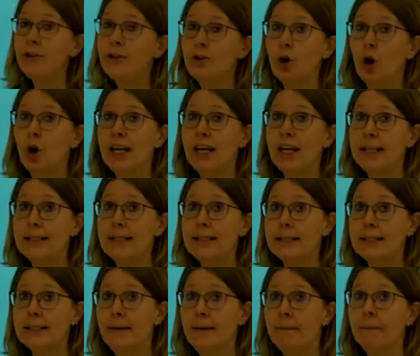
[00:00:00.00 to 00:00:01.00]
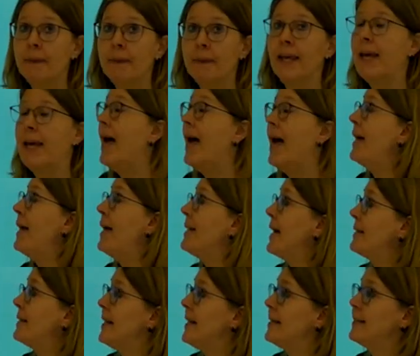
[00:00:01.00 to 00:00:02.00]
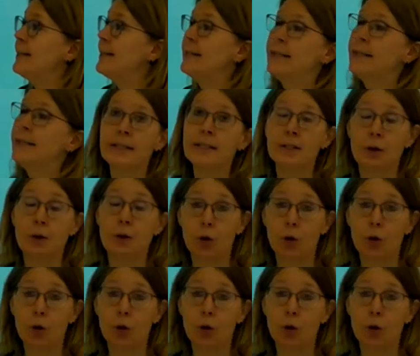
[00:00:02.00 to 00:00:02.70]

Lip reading: and colleagues, and I tested it